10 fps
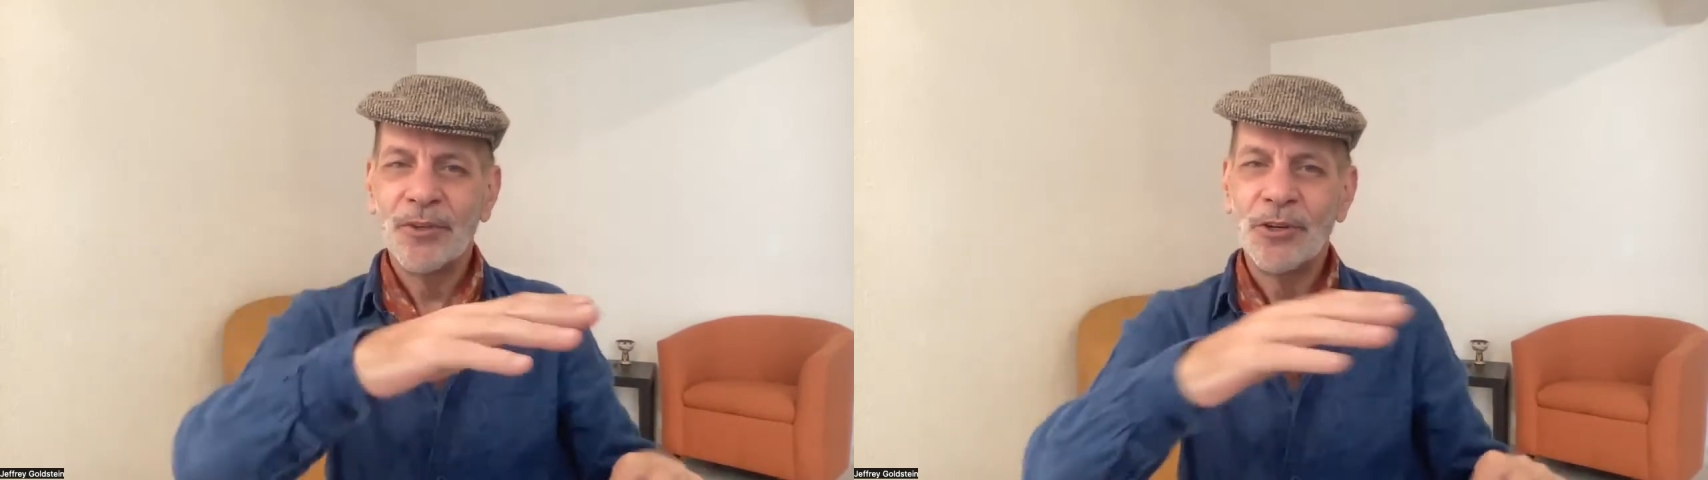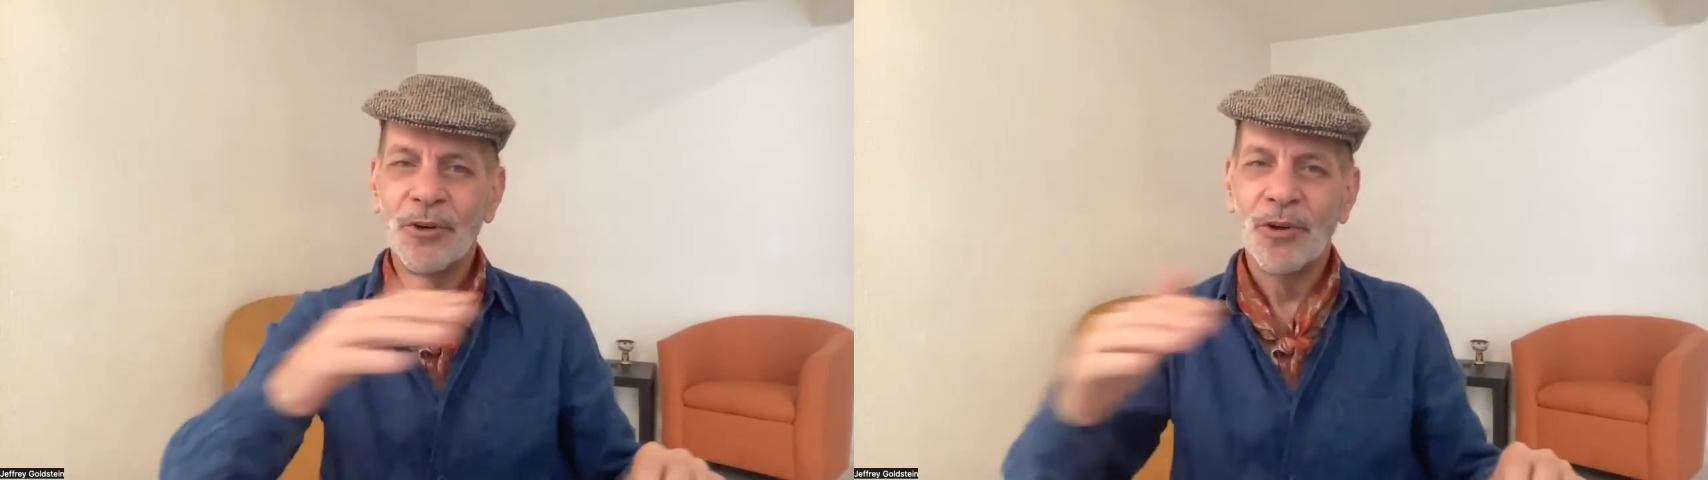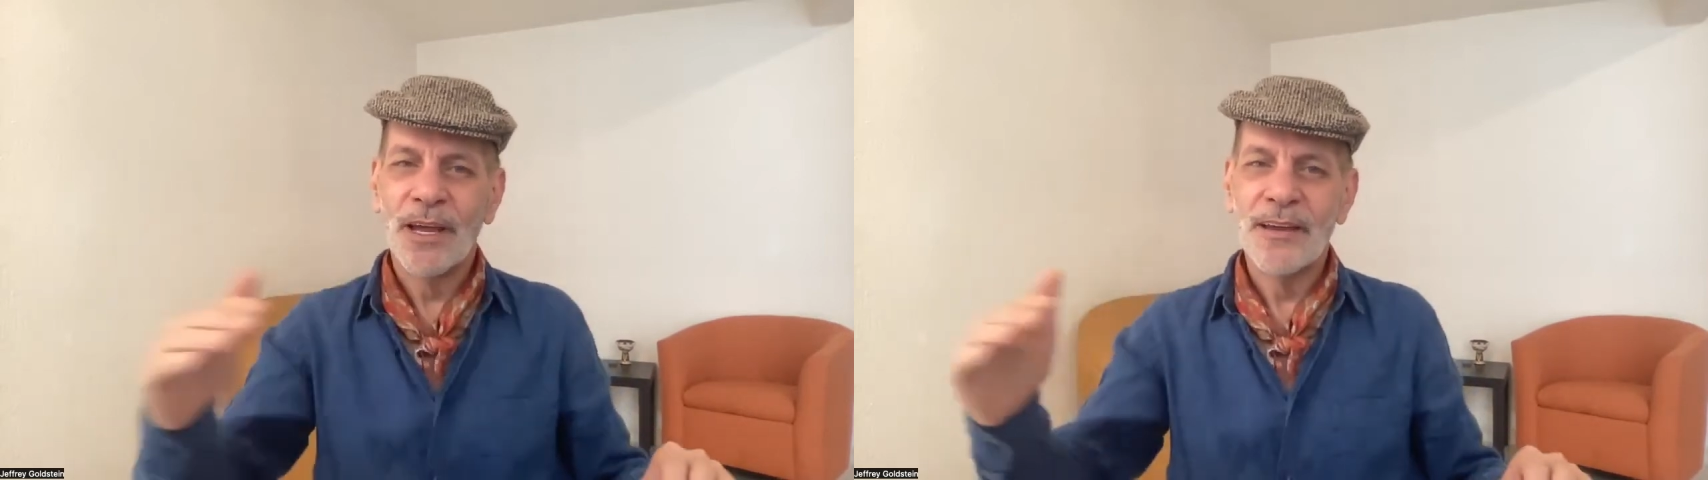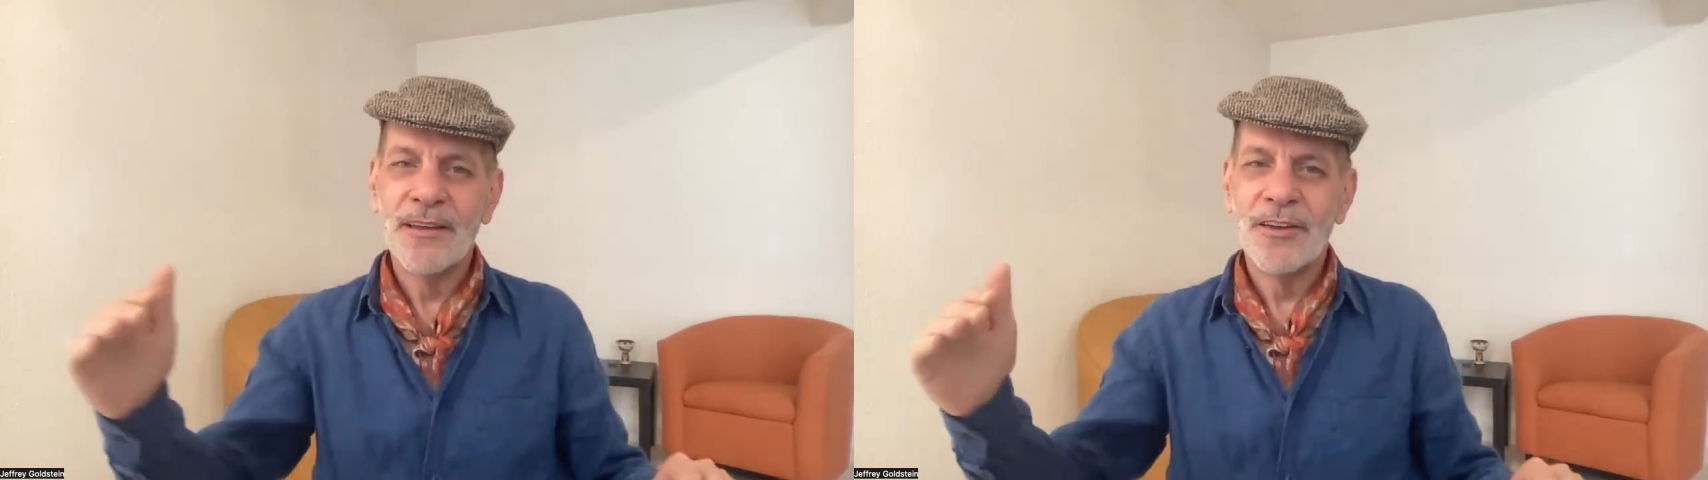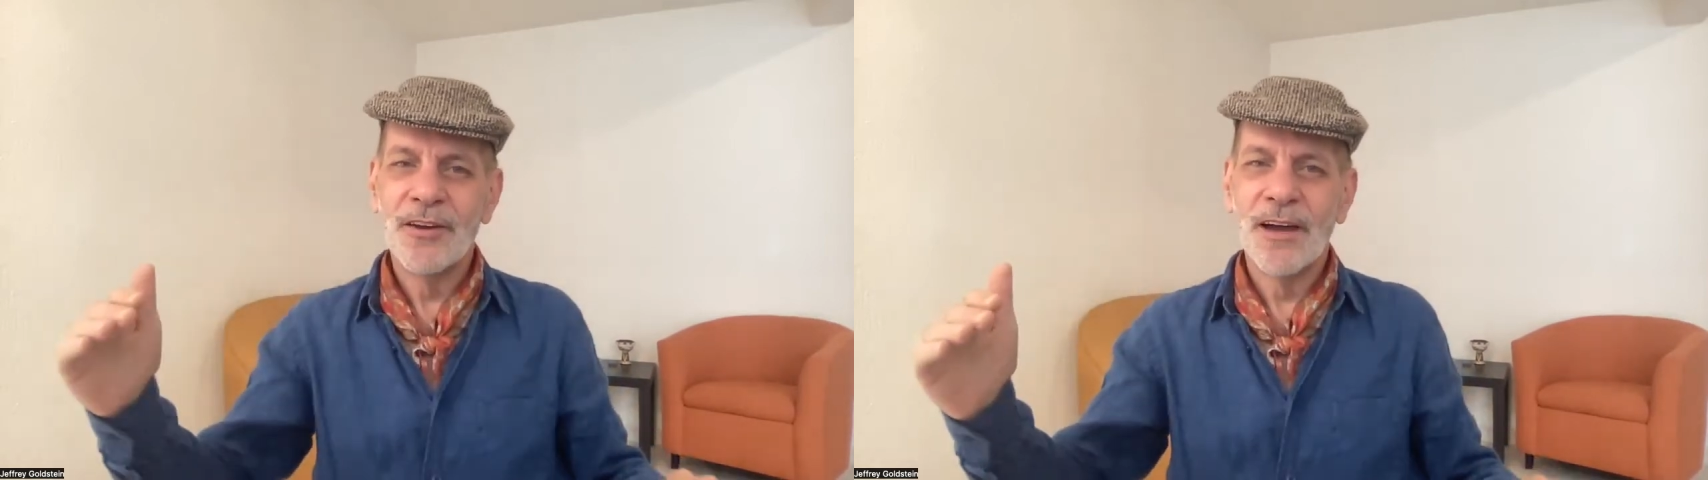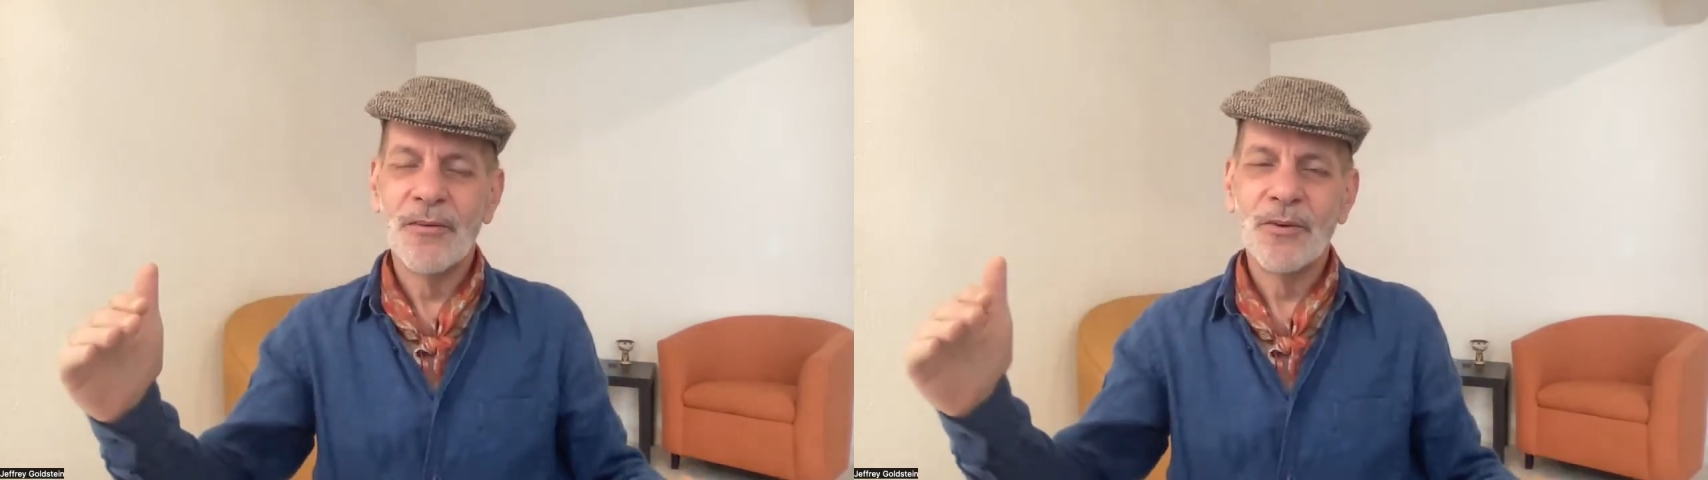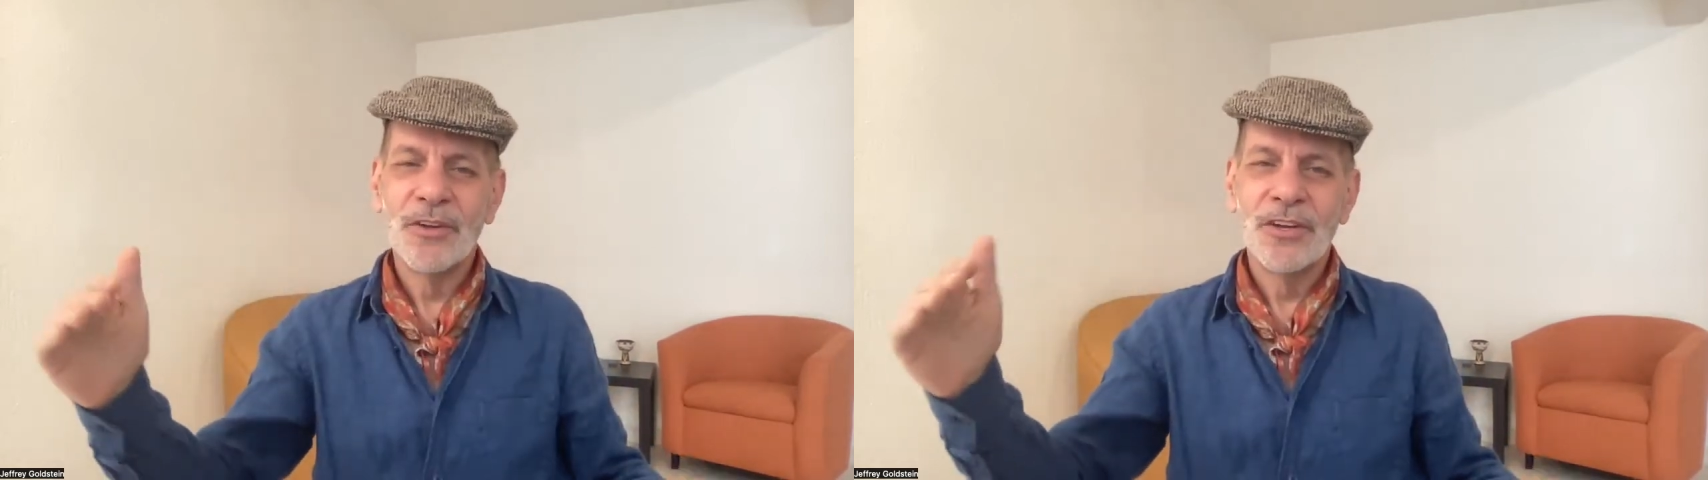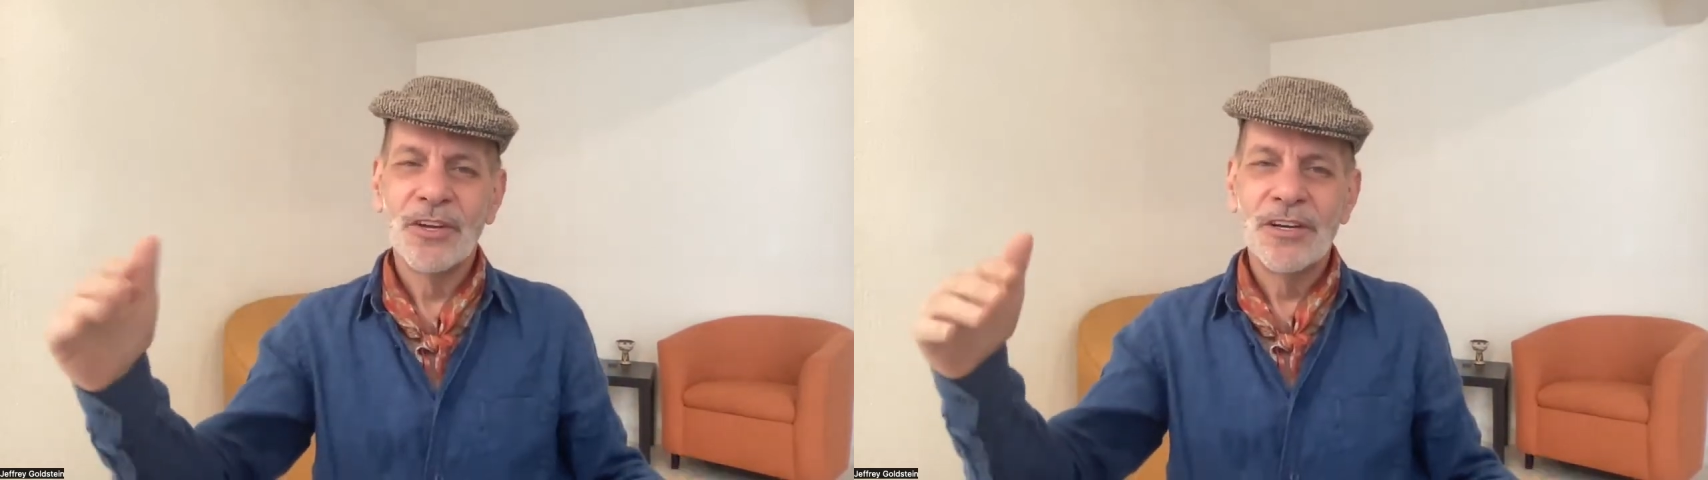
you know, like, you know how